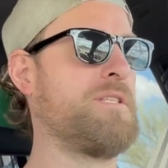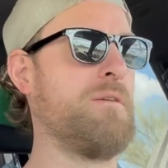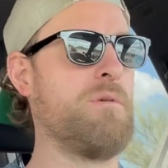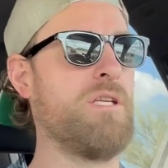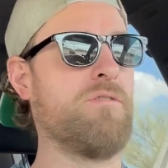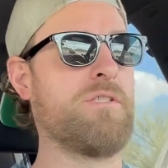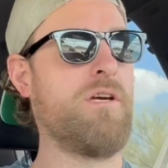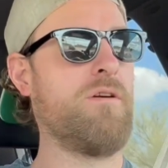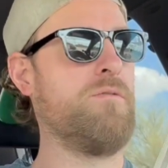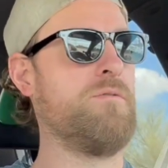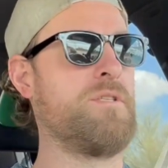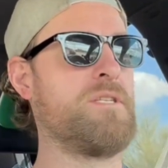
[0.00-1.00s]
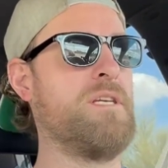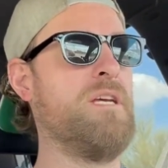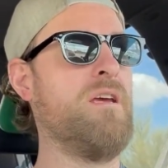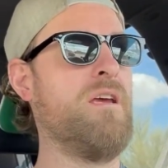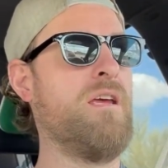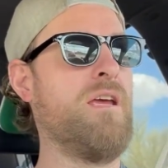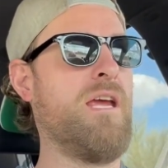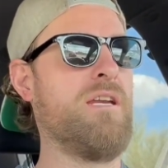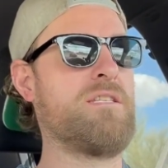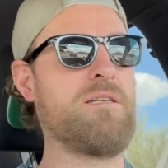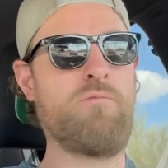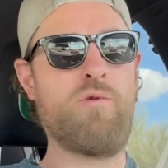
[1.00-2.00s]
some heel toes,
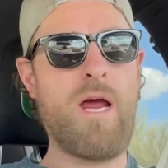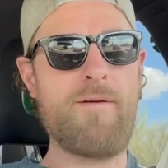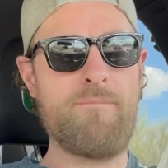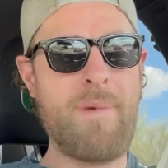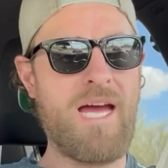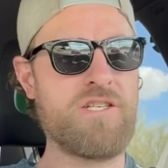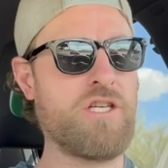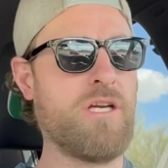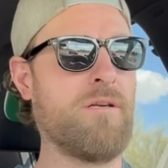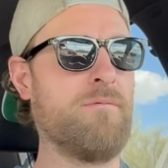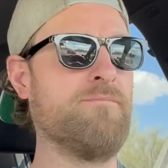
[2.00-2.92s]
and some rev matching,